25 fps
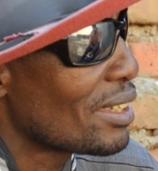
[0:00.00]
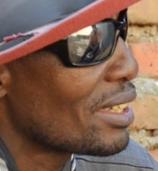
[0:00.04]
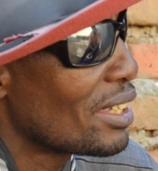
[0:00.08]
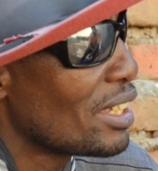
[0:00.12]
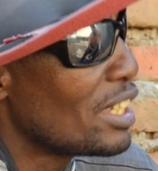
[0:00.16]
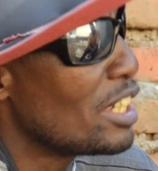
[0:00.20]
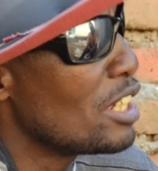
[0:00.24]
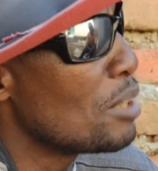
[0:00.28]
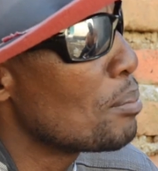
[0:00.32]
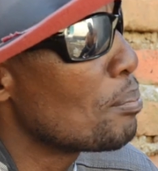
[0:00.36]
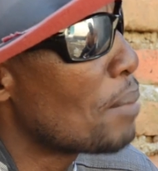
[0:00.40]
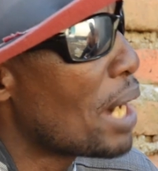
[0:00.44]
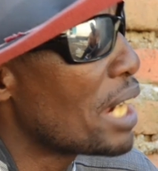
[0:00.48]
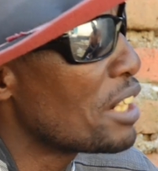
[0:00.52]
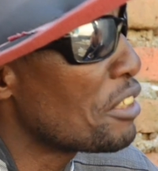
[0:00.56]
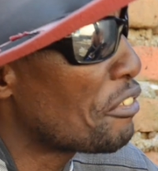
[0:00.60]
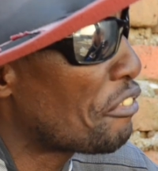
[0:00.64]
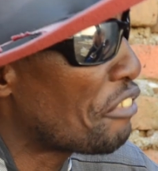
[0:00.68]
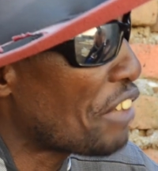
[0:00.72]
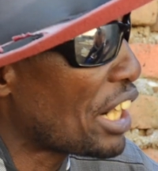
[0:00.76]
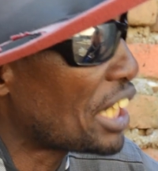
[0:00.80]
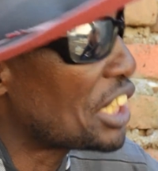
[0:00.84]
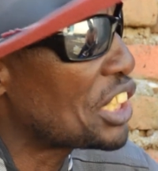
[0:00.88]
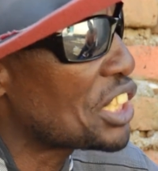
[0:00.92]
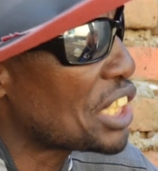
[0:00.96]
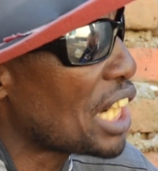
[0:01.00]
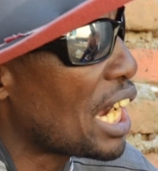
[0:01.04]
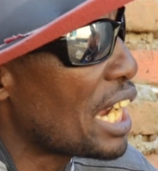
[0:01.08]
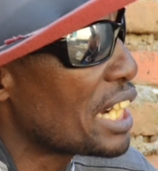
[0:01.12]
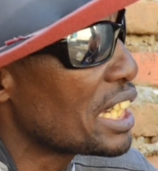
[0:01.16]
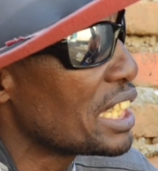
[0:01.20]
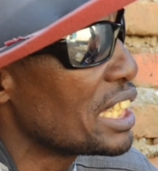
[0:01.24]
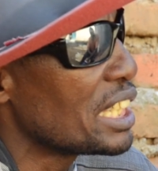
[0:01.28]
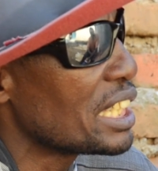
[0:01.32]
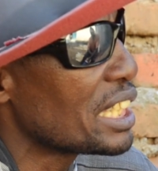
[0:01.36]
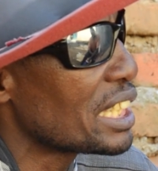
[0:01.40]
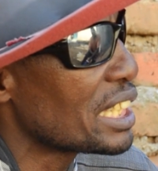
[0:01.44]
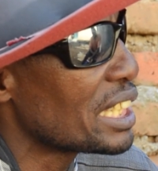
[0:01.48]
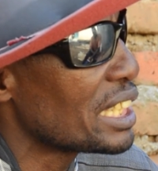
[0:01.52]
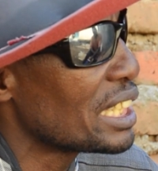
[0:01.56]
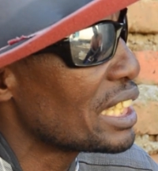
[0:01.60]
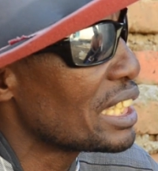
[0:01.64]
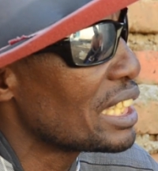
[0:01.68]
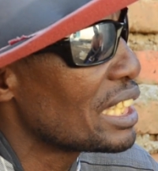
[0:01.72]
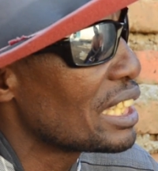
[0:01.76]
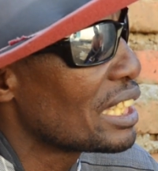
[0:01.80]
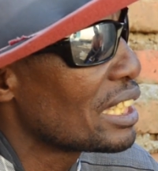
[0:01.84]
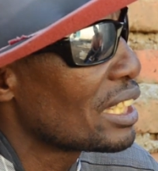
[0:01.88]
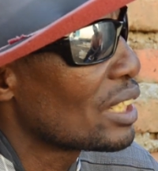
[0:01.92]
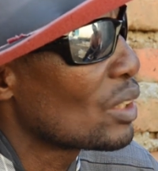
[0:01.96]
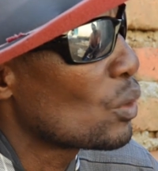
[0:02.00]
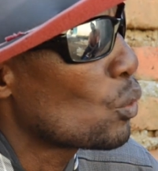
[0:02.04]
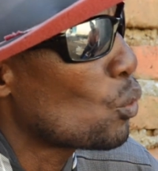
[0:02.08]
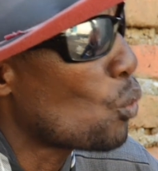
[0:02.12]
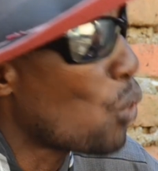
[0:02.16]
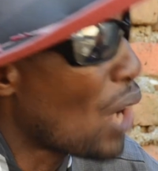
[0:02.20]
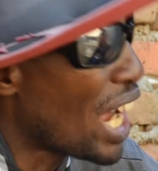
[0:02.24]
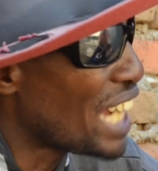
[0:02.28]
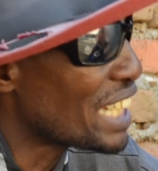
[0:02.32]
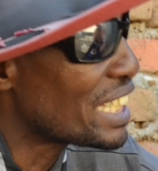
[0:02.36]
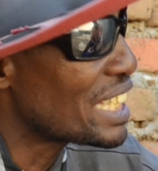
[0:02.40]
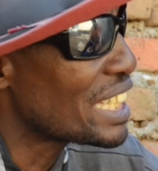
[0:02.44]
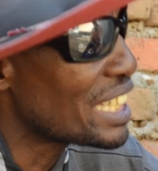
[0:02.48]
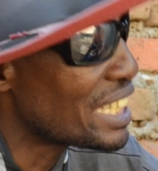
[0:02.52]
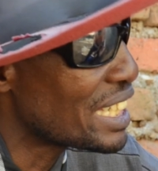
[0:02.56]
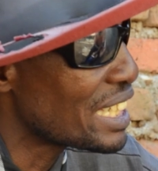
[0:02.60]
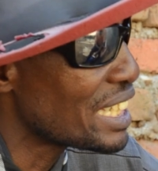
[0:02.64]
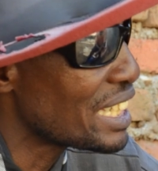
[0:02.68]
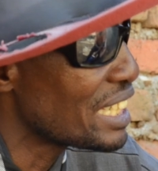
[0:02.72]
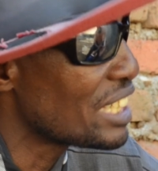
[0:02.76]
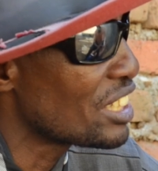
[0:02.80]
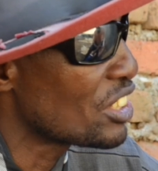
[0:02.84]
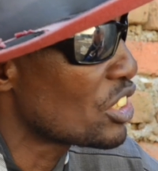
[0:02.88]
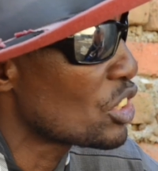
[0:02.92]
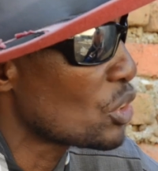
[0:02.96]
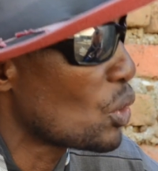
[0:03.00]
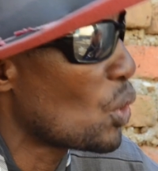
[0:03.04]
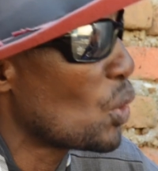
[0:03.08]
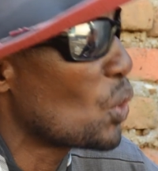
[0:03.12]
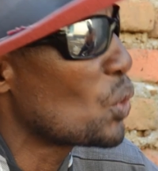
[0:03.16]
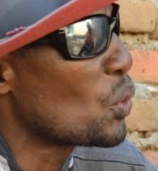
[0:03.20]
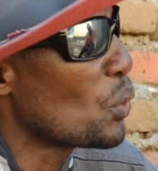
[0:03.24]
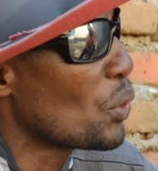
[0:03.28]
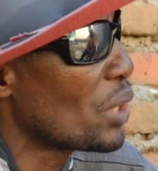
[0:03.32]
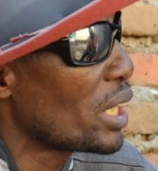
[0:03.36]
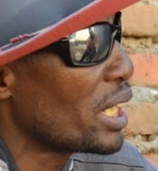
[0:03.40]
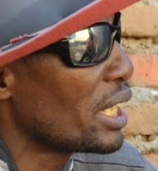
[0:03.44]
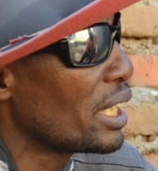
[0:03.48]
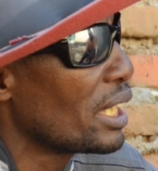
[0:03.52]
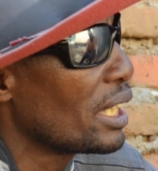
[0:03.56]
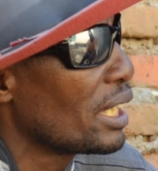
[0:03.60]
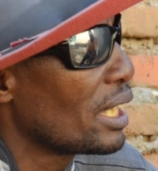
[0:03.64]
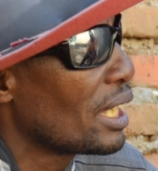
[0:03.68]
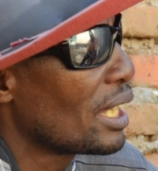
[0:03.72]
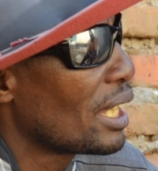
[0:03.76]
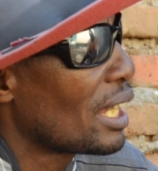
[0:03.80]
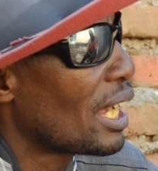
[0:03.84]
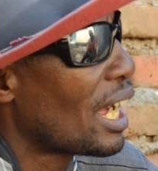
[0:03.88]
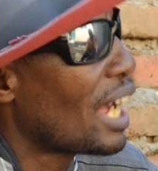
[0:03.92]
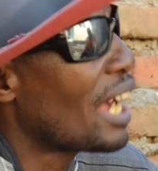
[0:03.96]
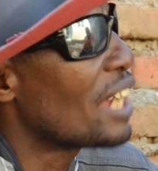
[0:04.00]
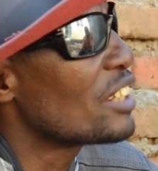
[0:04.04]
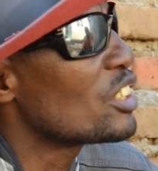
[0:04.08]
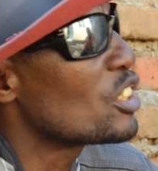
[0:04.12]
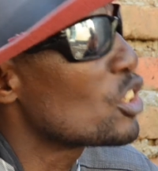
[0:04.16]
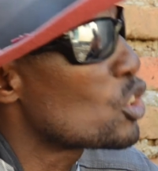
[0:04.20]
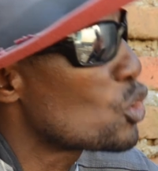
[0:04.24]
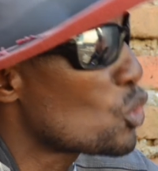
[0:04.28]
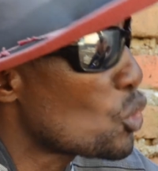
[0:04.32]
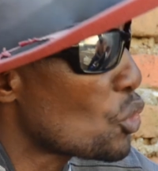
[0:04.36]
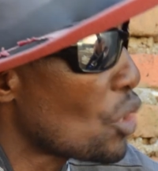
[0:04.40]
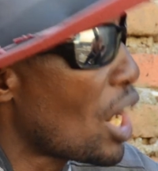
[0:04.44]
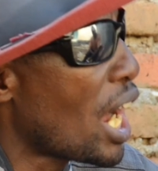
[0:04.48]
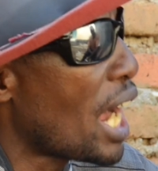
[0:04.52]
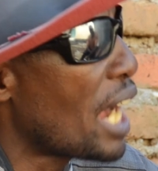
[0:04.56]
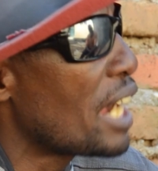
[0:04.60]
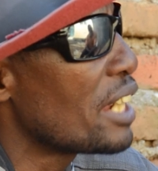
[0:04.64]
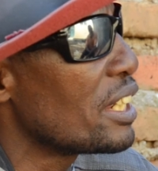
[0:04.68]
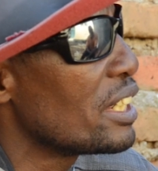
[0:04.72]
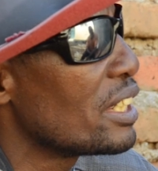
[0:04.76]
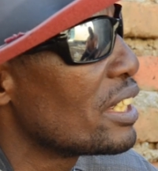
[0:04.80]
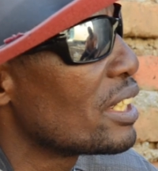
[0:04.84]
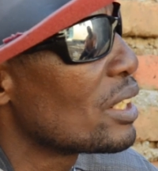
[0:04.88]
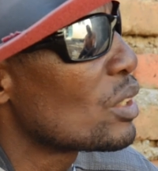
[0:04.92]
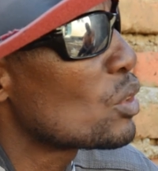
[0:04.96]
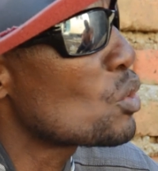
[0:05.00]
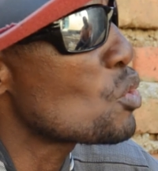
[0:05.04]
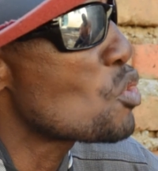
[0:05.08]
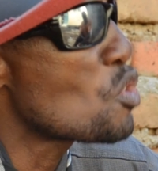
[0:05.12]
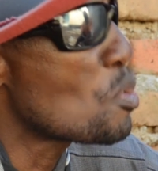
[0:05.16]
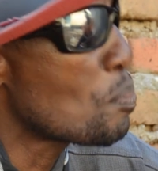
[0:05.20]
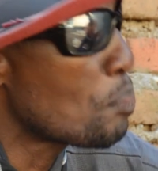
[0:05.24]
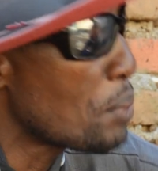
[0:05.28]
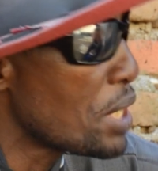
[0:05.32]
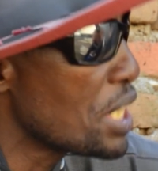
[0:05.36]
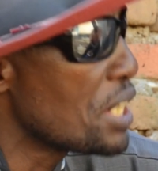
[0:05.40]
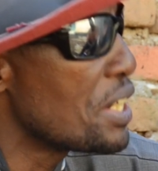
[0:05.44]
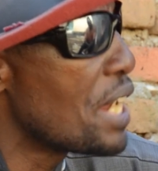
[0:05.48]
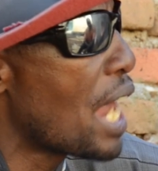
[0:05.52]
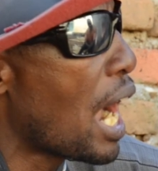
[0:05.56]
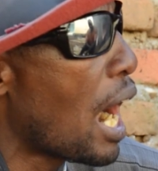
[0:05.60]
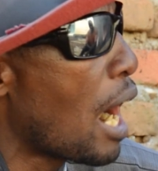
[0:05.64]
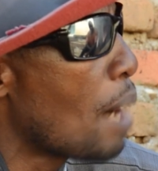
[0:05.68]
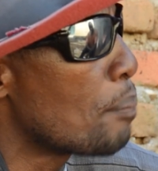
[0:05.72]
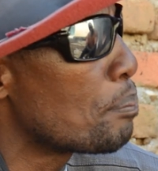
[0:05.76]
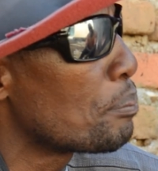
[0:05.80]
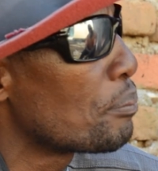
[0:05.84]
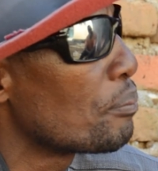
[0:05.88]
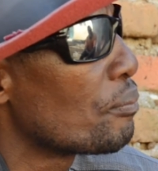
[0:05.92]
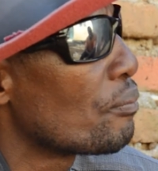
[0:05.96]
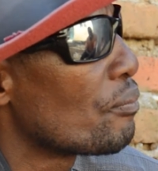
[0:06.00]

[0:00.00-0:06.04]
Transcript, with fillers: in manufacturing quantities only and try to speed up